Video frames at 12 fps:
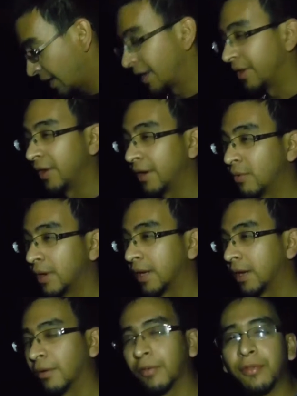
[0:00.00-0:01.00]
and then when I
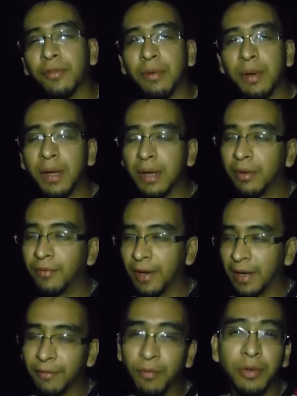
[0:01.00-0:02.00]
get off, when I get off
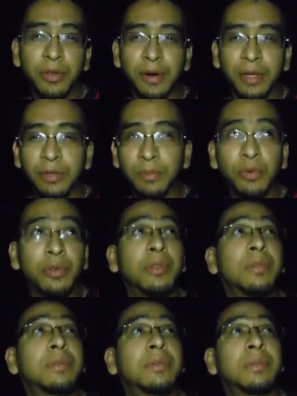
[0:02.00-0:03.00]
like at 4:30 tomorrow,